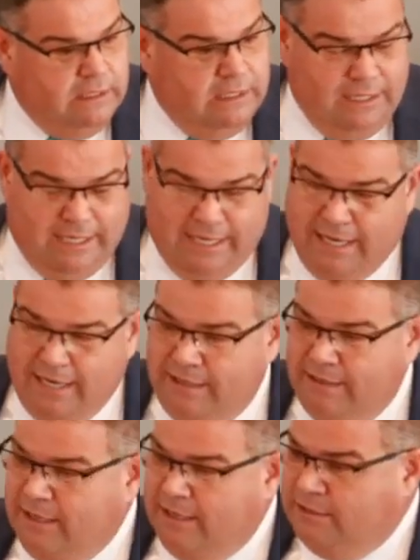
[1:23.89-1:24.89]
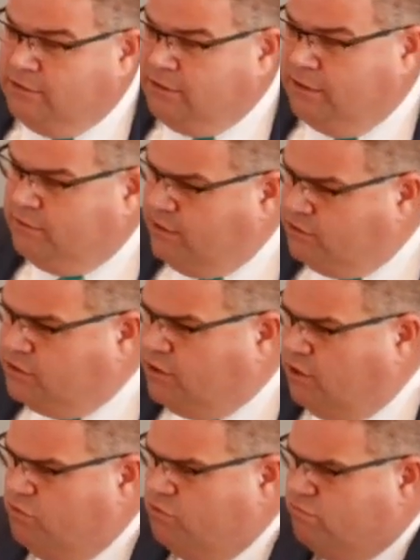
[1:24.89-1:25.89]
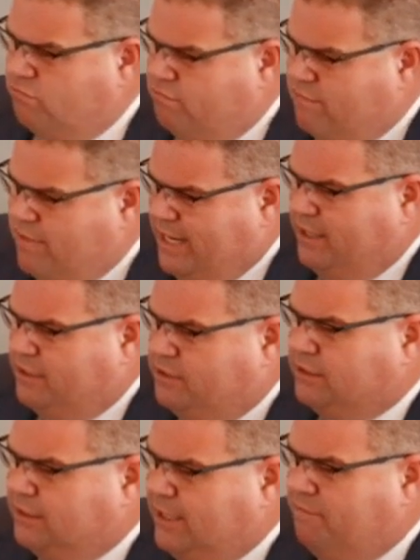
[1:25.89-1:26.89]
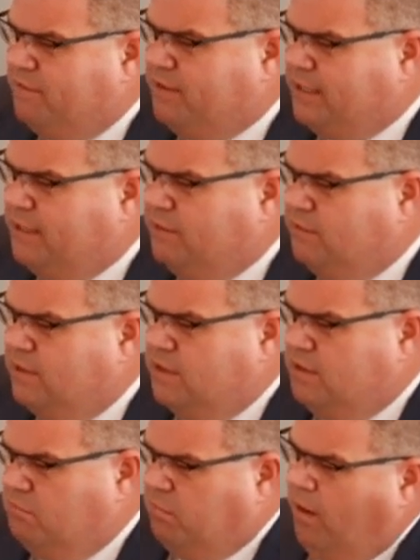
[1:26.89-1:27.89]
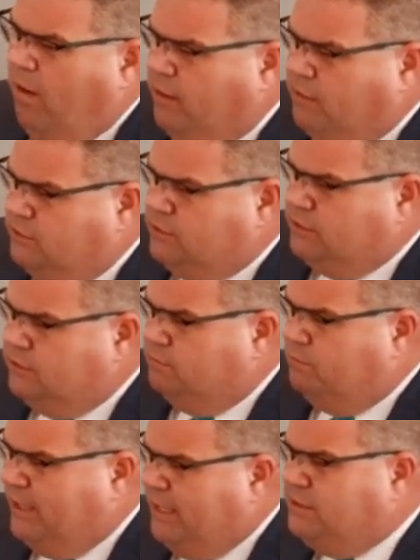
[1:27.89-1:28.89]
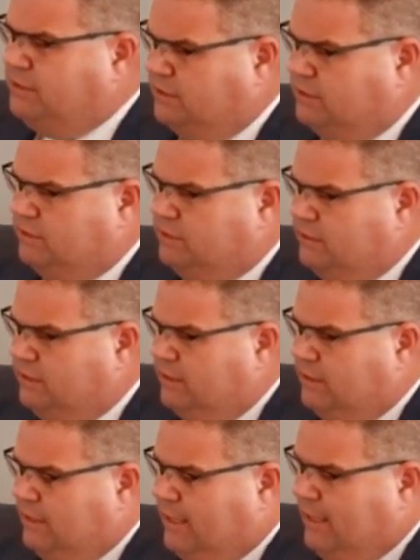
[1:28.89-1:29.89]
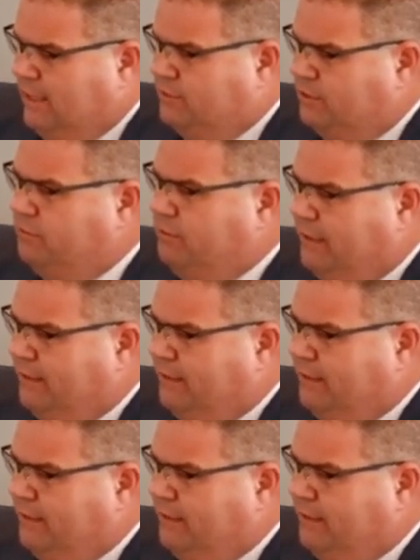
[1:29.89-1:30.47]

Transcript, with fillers: And uh, so there's so many significant parts and pieces uh, to it.